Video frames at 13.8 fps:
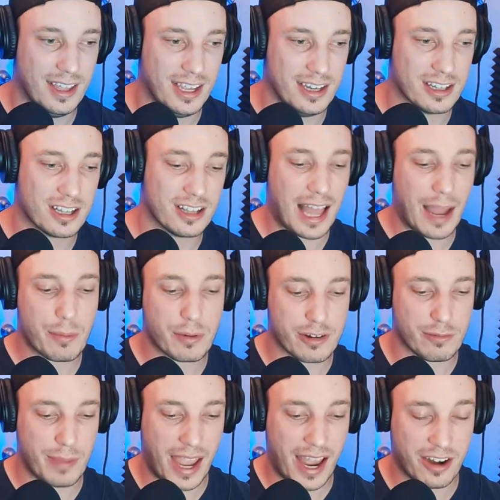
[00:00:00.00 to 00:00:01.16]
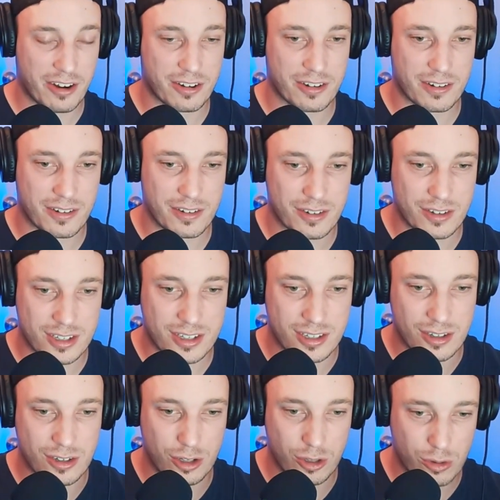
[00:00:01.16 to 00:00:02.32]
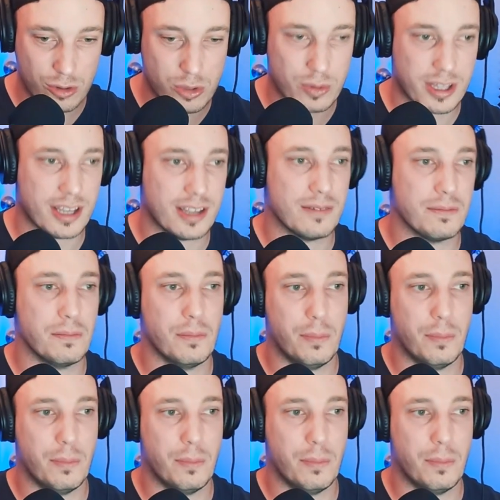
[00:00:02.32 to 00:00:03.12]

in a collaborative manner usually